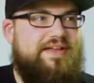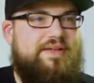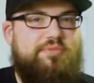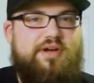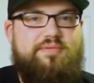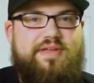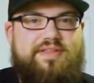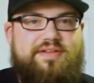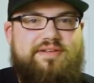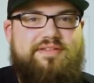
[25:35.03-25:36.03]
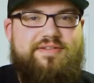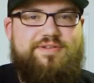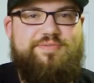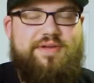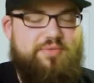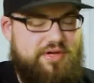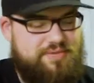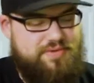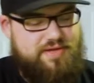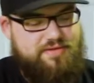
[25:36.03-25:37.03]
Yeah, Monty Python. There's my Monty
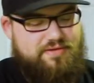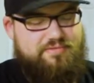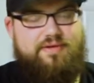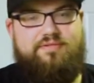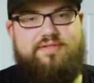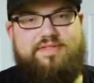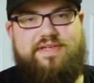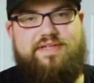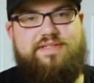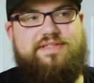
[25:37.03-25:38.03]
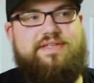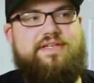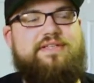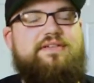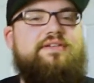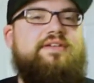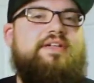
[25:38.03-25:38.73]
Python reference I had to sneak in there.